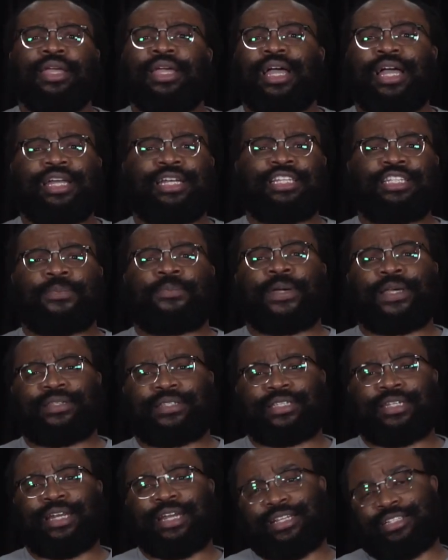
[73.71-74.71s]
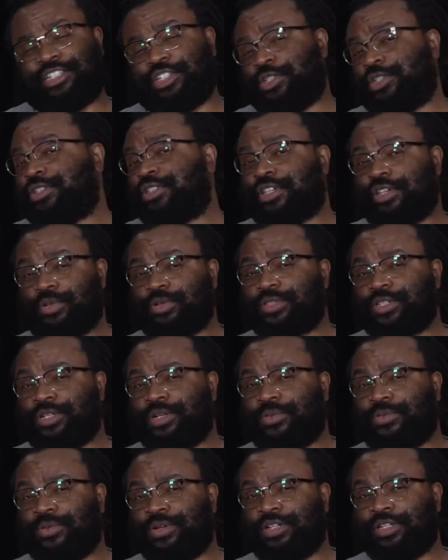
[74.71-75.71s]
And this person had just killed
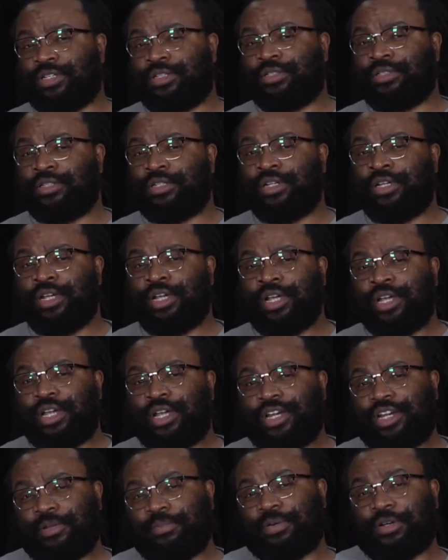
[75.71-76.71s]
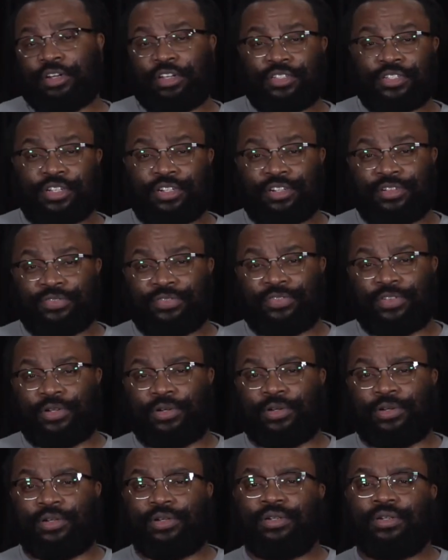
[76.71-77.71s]
someone. The body's on the
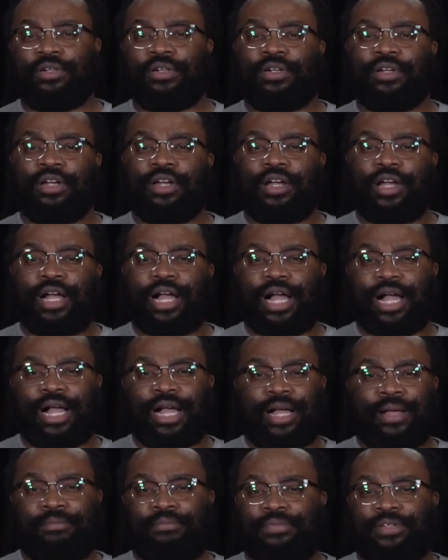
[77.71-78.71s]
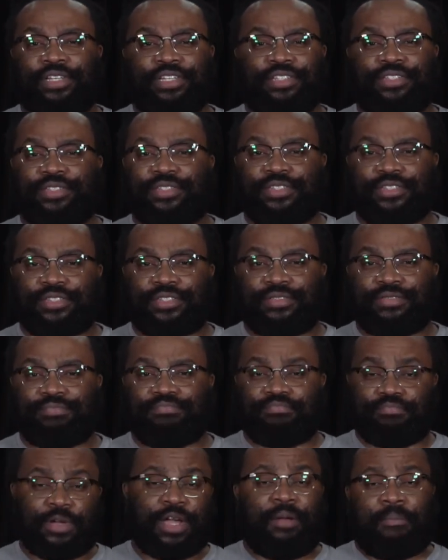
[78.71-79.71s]
floor. Um, he's
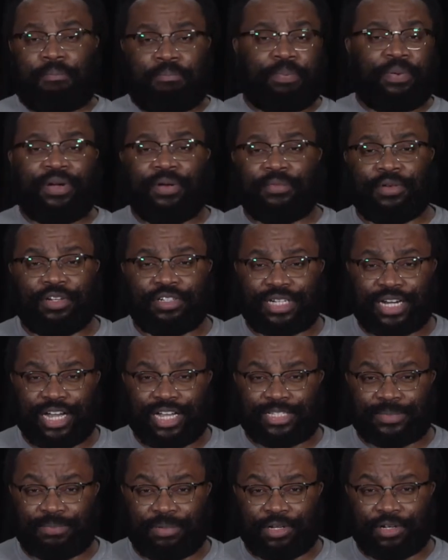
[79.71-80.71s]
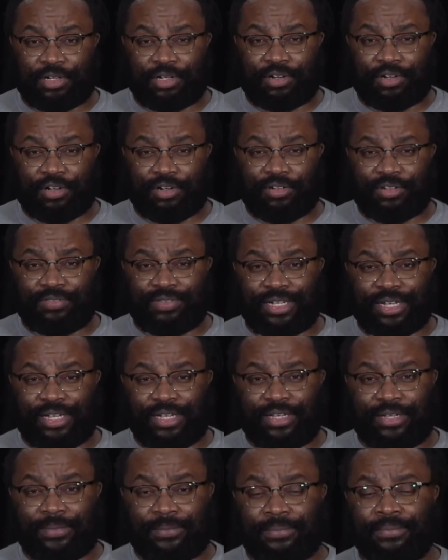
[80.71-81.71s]
pretty much has blood all over
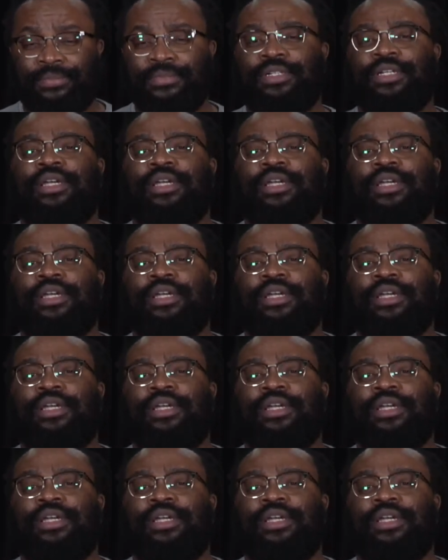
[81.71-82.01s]
him.